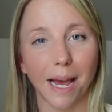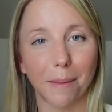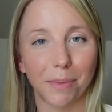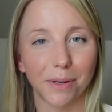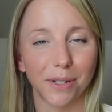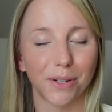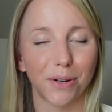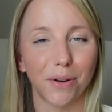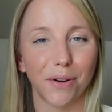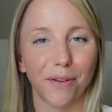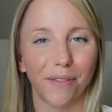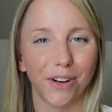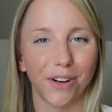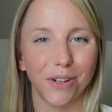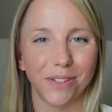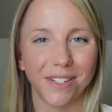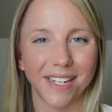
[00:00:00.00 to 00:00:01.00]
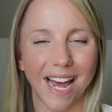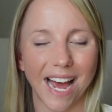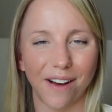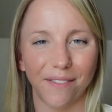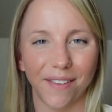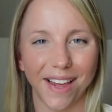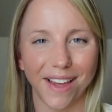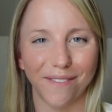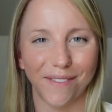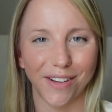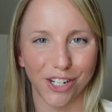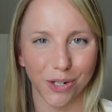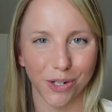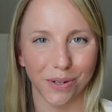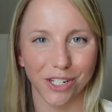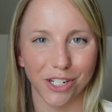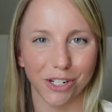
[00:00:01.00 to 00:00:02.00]
episode for you to have a
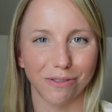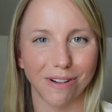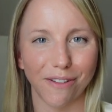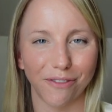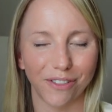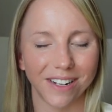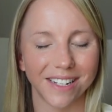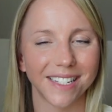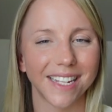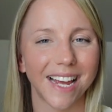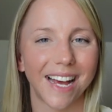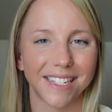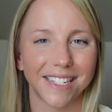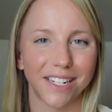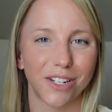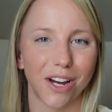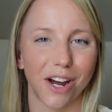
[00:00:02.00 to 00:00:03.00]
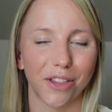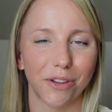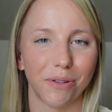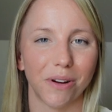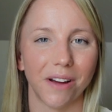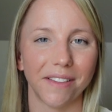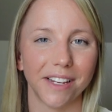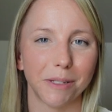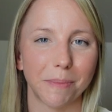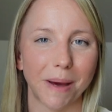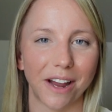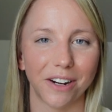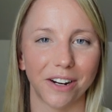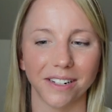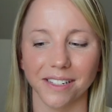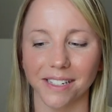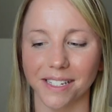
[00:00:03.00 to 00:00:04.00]
visual to reference as I talk through all these
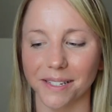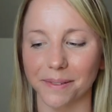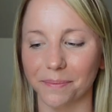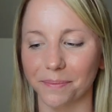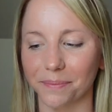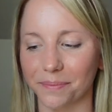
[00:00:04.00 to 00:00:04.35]
patterns.